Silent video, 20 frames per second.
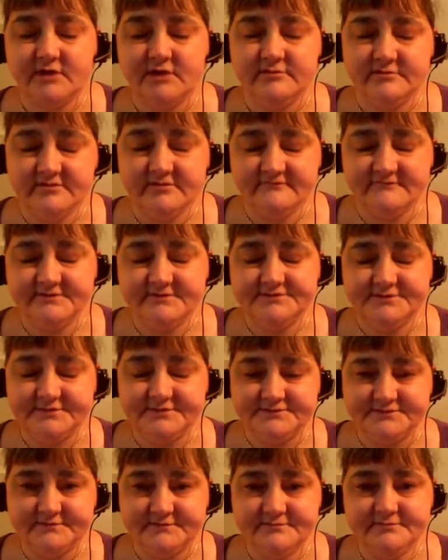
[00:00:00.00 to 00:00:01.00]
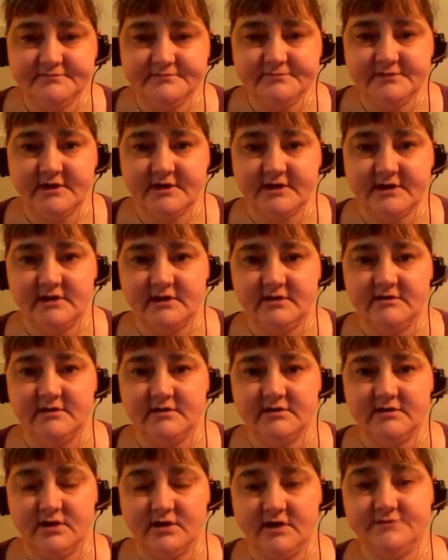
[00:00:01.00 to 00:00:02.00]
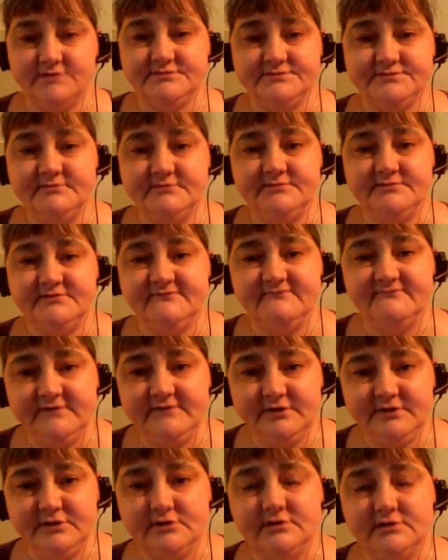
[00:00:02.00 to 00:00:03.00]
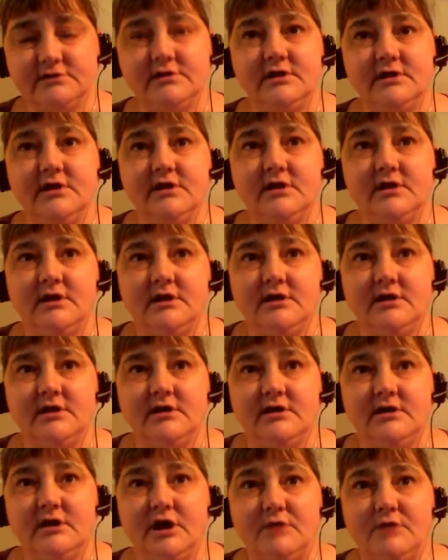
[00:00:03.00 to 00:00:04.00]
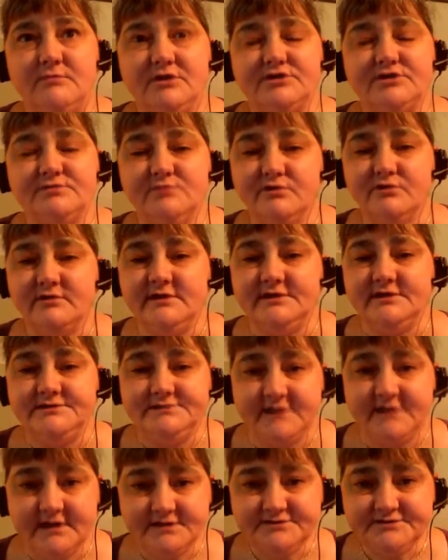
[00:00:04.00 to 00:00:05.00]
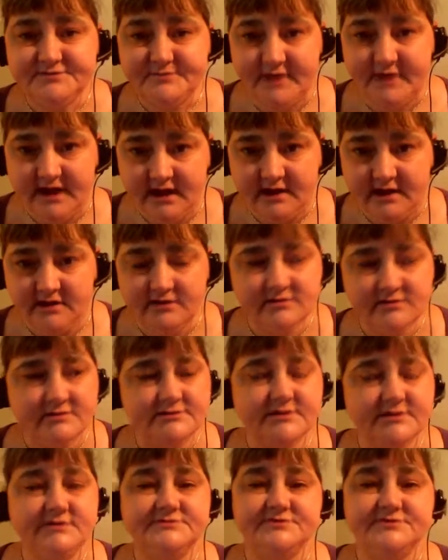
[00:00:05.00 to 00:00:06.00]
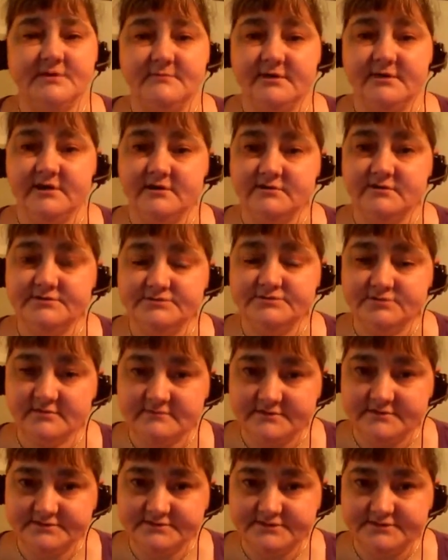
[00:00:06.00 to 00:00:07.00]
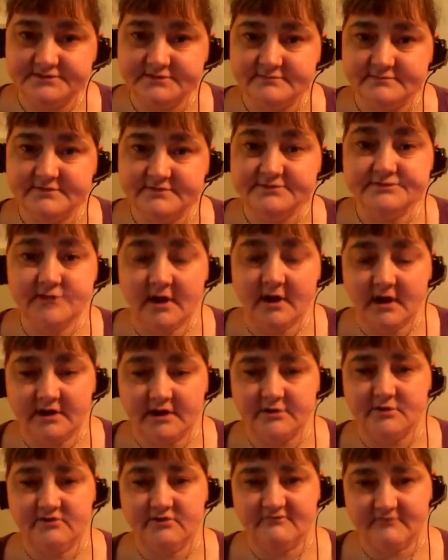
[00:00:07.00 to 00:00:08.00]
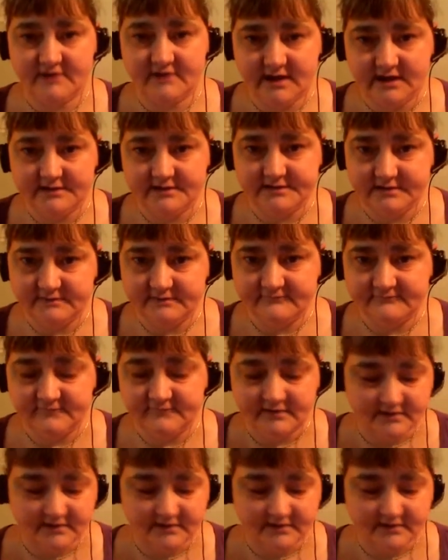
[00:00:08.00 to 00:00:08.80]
nervous system that causes them to feel a much more intense pain than somebody whose nervous system is not overactive.